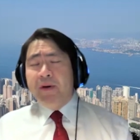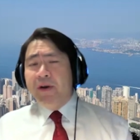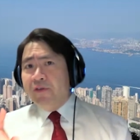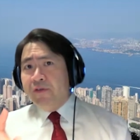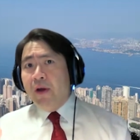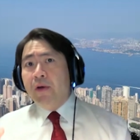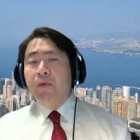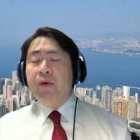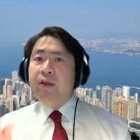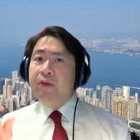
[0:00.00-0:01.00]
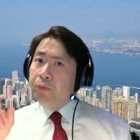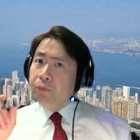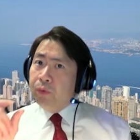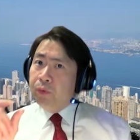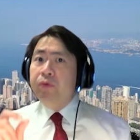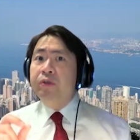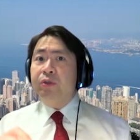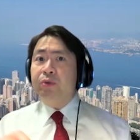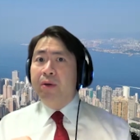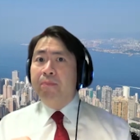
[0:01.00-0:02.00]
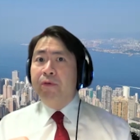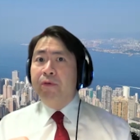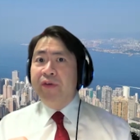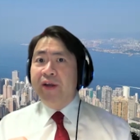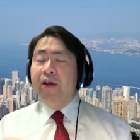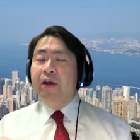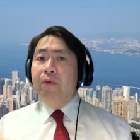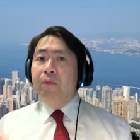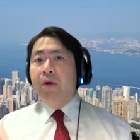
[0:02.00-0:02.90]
But it's not only the wounds we're improving, we're